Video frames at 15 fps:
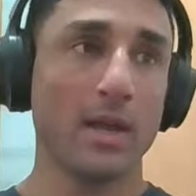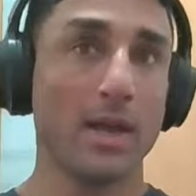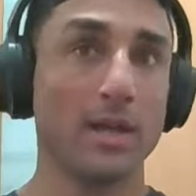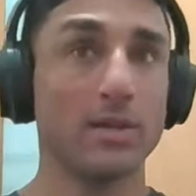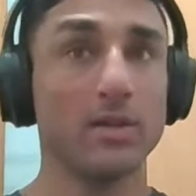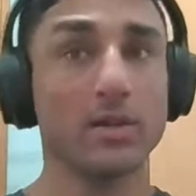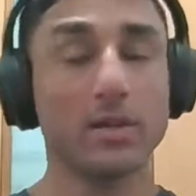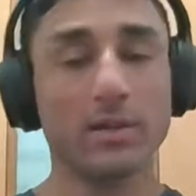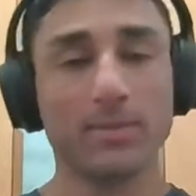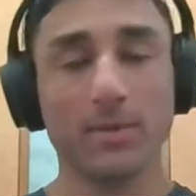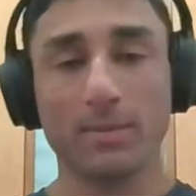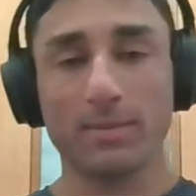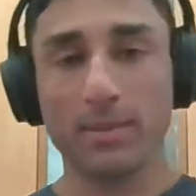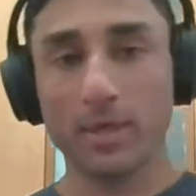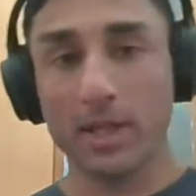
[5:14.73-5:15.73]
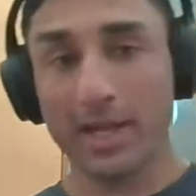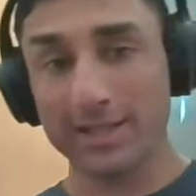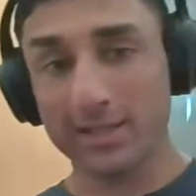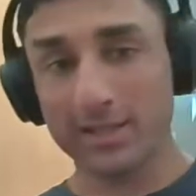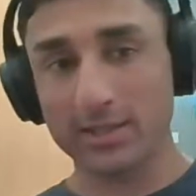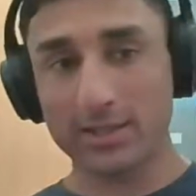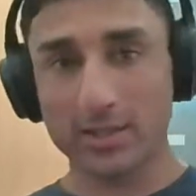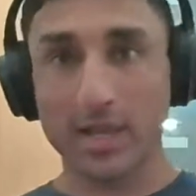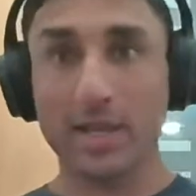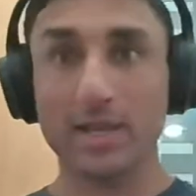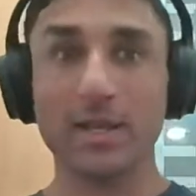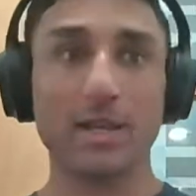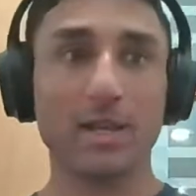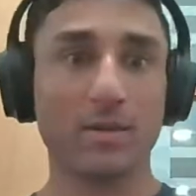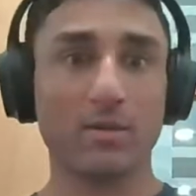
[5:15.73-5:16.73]
And you can apply this to
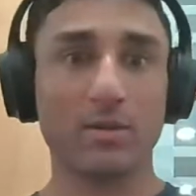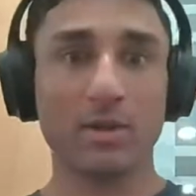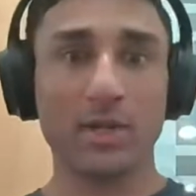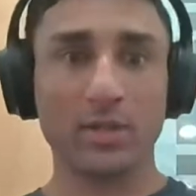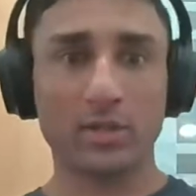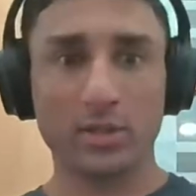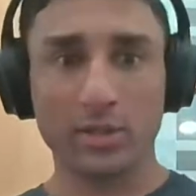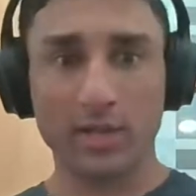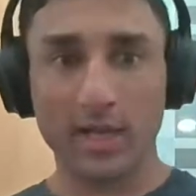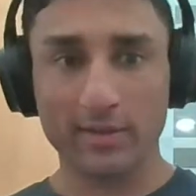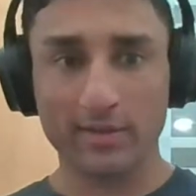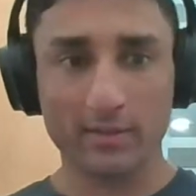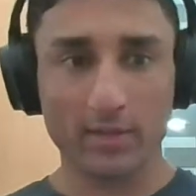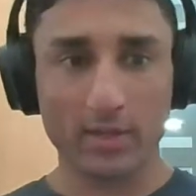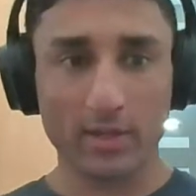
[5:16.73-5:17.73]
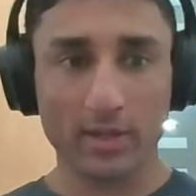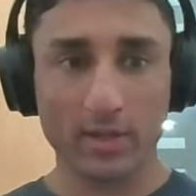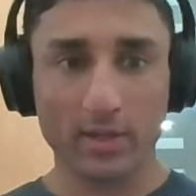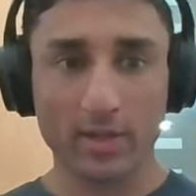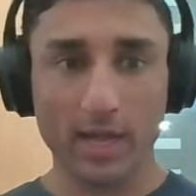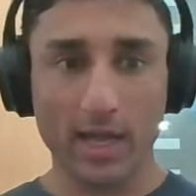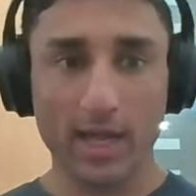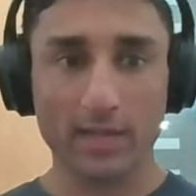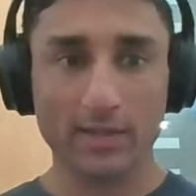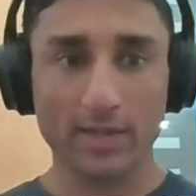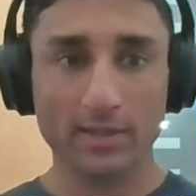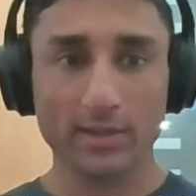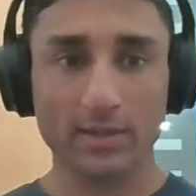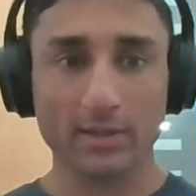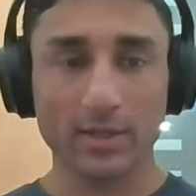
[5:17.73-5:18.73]
any area in your life, really. It
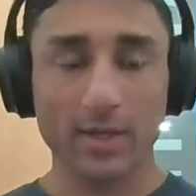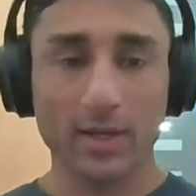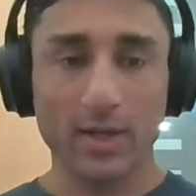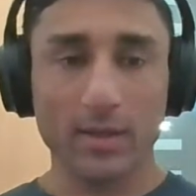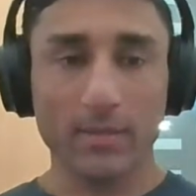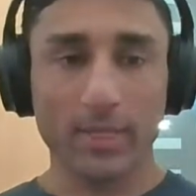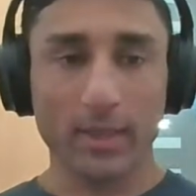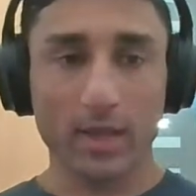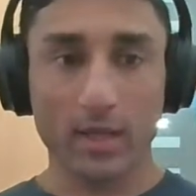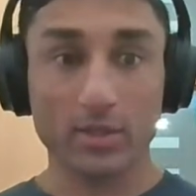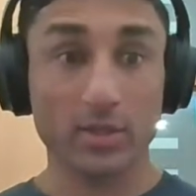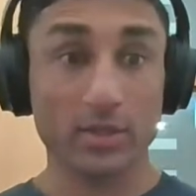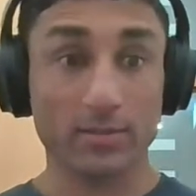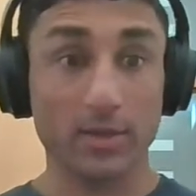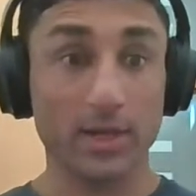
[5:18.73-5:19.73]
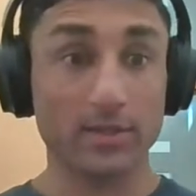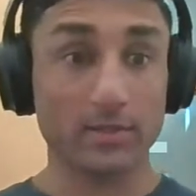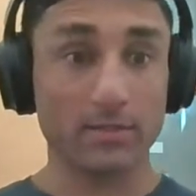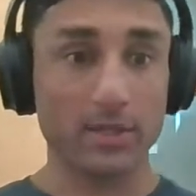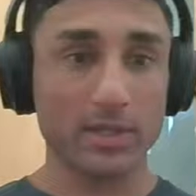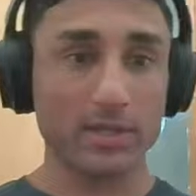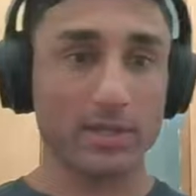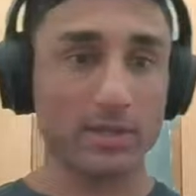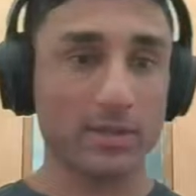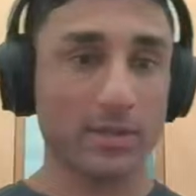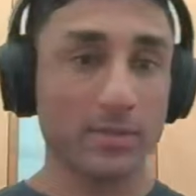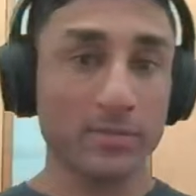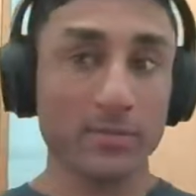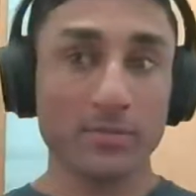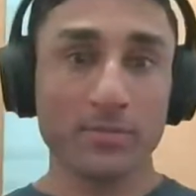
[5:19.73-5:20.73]
doesn't just apply to business.